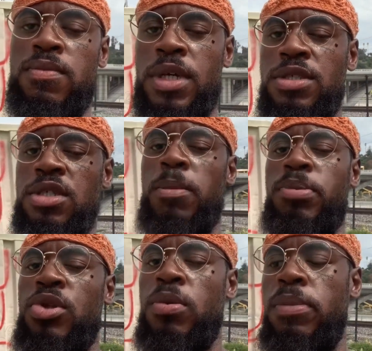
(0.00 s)
They jump a
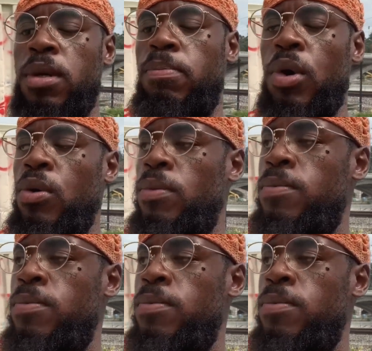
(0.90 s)
little bit. Boom.